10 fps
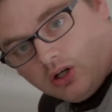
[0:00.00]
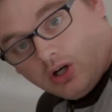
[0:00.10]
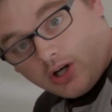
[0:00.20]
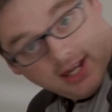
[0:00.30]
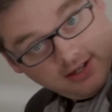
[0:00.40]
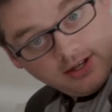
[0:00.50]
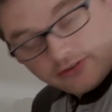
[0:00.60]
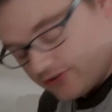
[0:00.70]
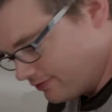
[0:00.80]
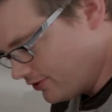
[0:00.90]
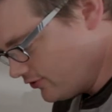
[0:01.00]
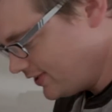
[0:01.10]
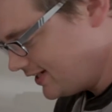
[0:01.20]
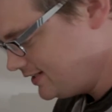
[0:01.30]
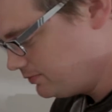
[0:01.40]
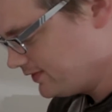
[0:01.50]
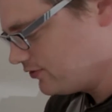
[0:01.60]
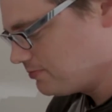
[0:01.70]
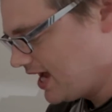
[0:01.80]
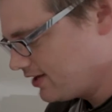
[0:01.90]
Okay, so the first thing I did with
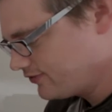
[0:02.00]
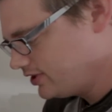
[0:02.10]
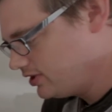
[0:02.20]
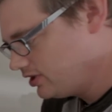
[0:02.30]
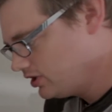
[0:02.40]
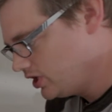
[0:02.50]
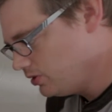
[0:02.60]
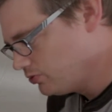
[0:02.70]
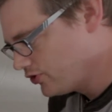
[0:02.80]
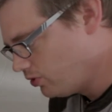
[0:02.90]
this mask, it was all